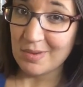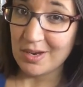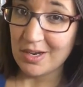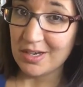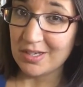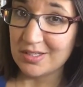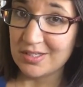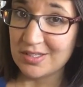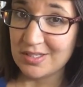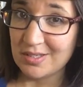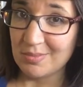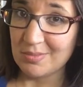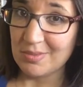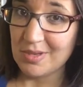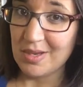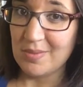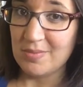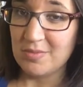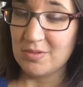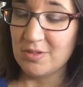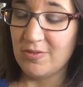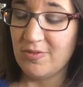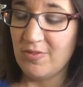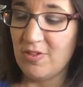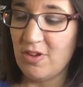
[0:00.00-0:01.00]
mugs
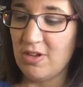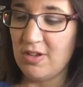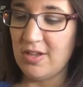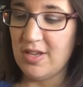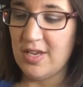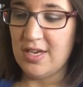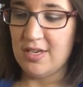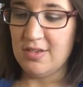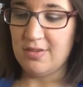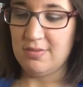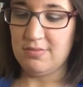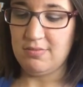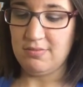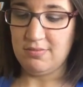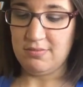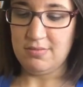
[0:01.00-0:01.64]
sometimes fall out.